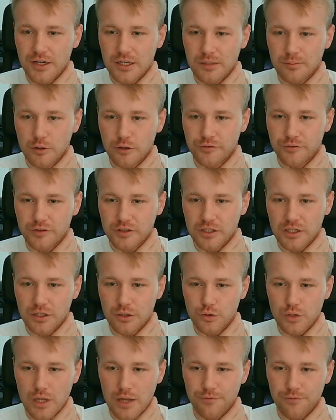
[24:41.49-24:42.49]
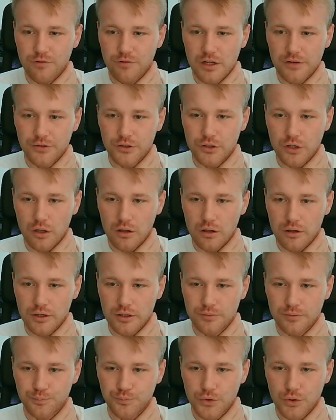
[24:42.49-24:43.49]
Perfect Keto's unflavored
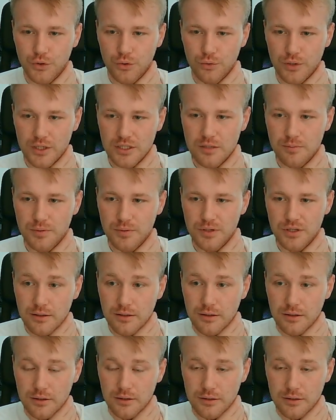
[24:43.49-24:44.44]
collagen to recipes.